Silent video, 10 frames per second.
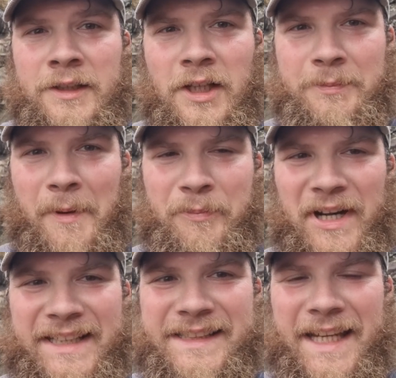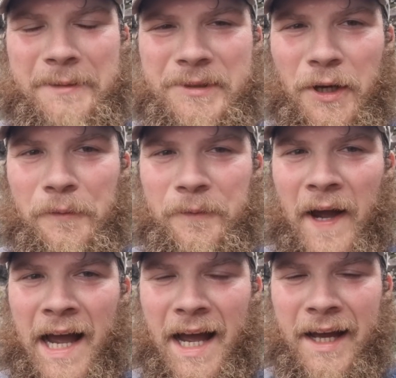So it's been pretty steep so
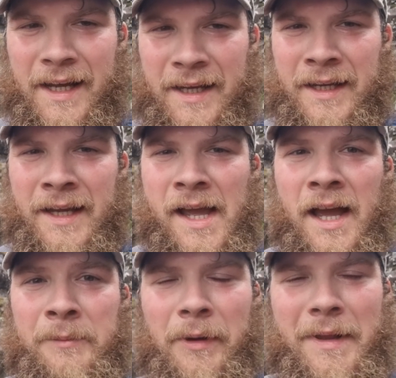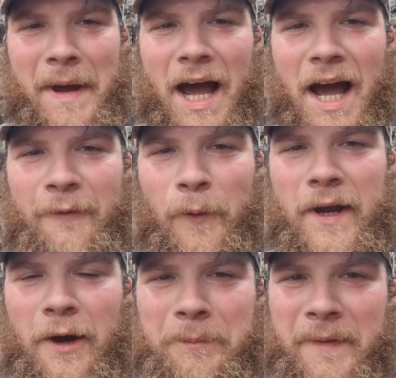far. Probably about
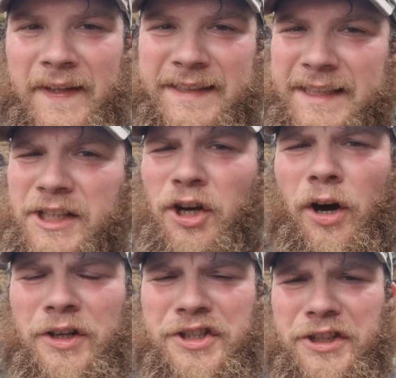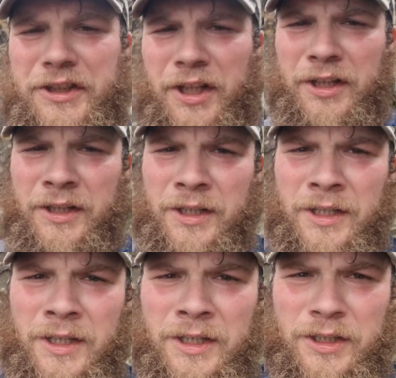halfway up, and there's this gorgeous
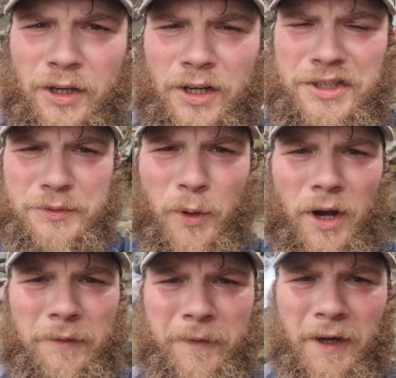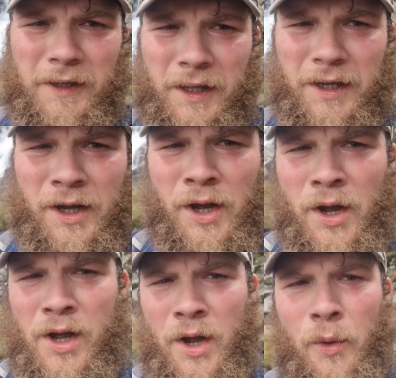waterfall.
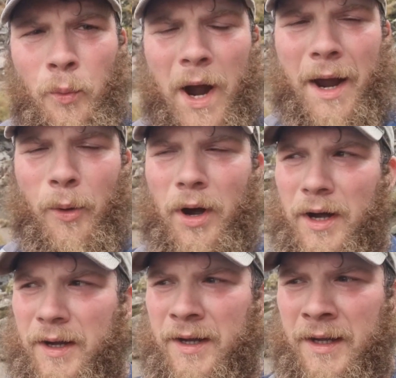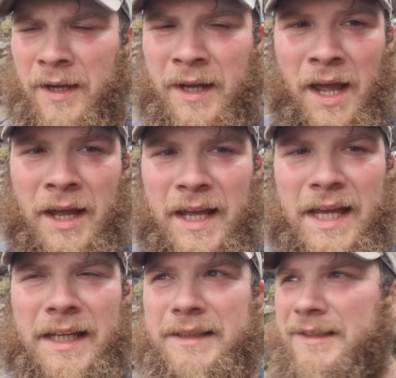Wow.
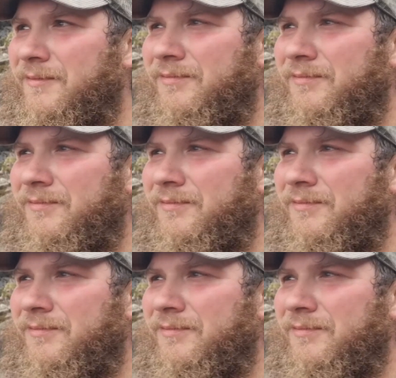It is.